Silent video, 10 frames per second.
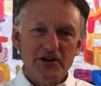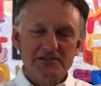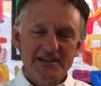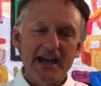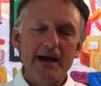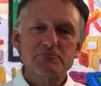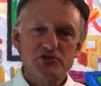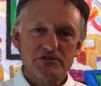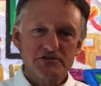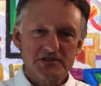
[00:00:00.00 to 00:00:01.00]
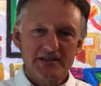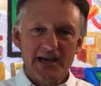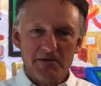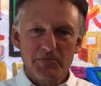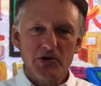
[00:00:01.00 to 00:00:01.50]
captures in
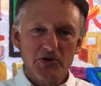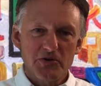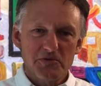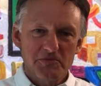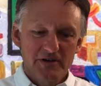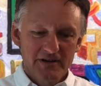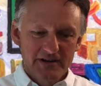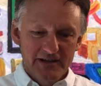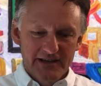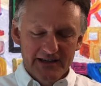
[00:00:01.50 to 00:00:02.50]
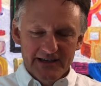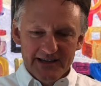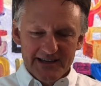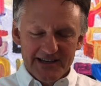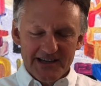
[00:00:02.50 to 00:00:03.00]
that poem
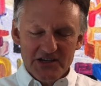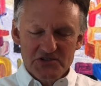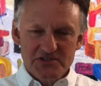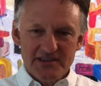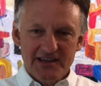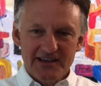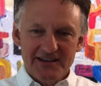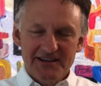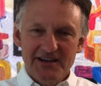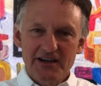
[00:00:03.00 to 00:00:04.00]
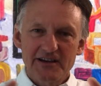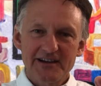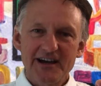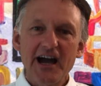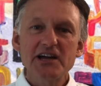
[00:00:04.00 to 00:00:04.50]
is the
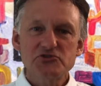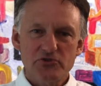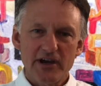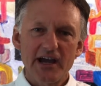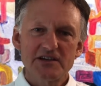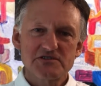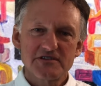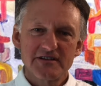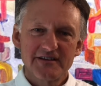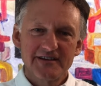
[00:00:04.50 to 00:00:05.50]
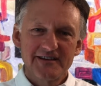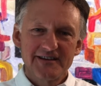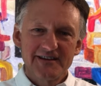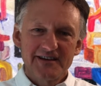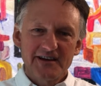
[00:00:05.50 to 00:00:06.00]
contrast
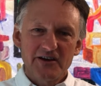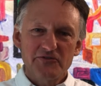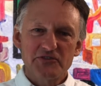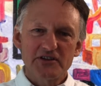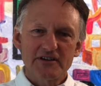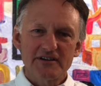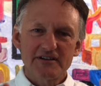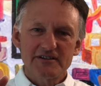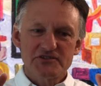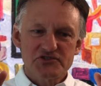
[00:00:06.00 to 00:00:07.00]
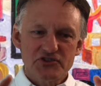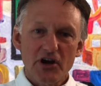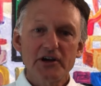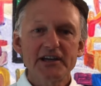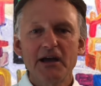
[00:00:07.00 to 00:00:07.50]
of the
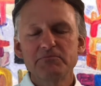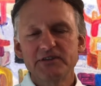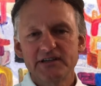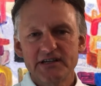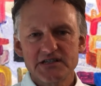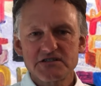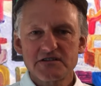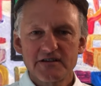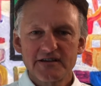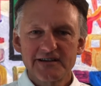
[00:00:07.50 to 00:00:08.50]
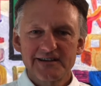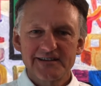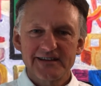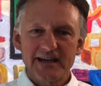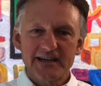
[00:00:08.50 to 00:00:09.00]
stark emptiness
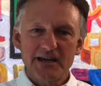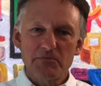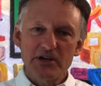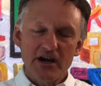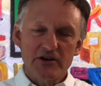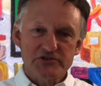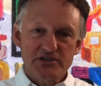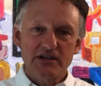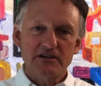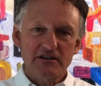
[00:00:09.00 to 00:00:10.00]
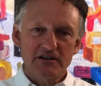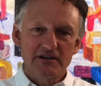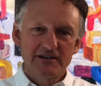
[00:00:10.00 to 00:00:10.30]
that can be ours here,